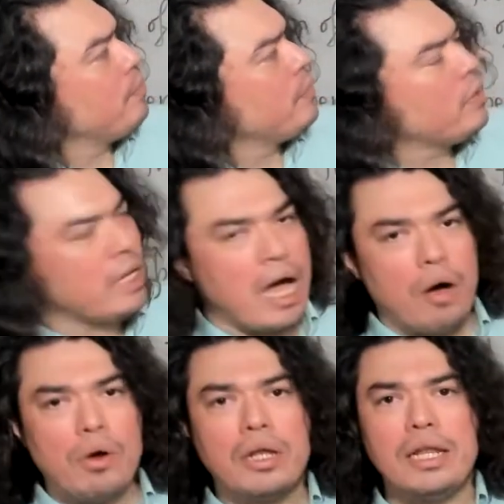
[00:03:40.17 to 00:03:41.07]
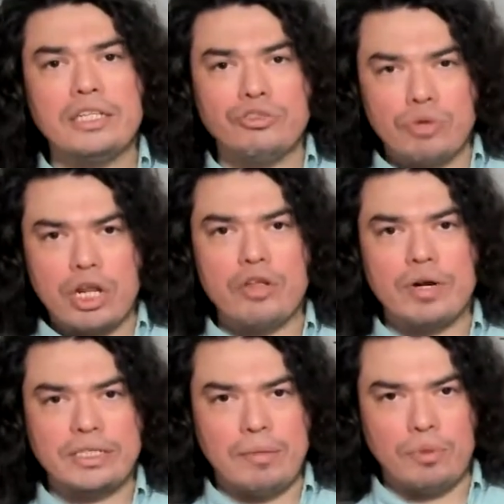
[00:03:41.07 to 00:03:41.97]
Now let's do another
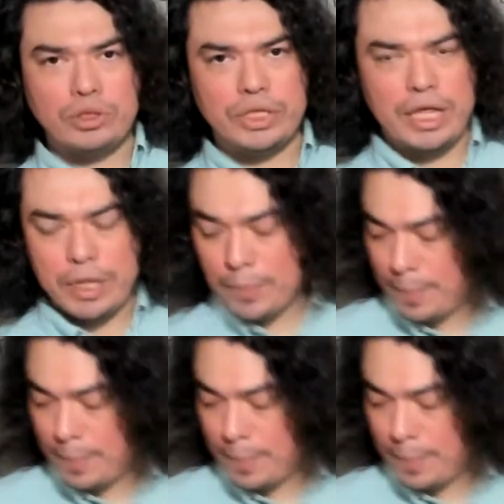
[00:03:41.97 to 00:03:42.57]
example together.